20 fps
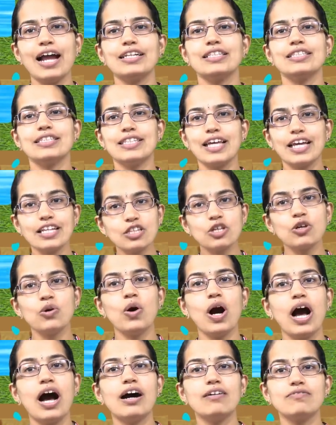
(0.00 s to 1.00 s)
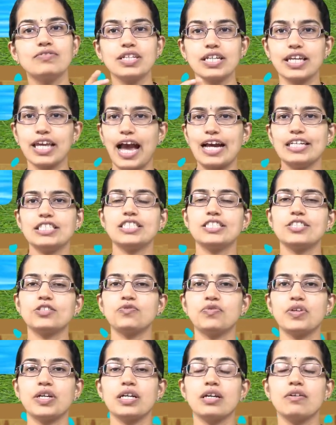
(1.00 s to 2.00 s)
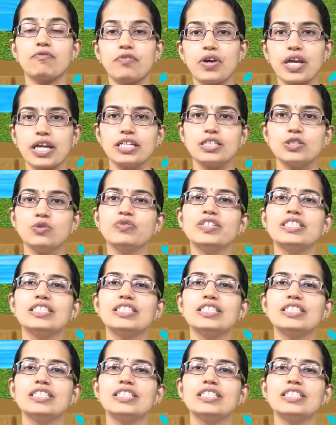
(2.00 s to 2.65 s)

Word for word: and then you have the gaseous phase,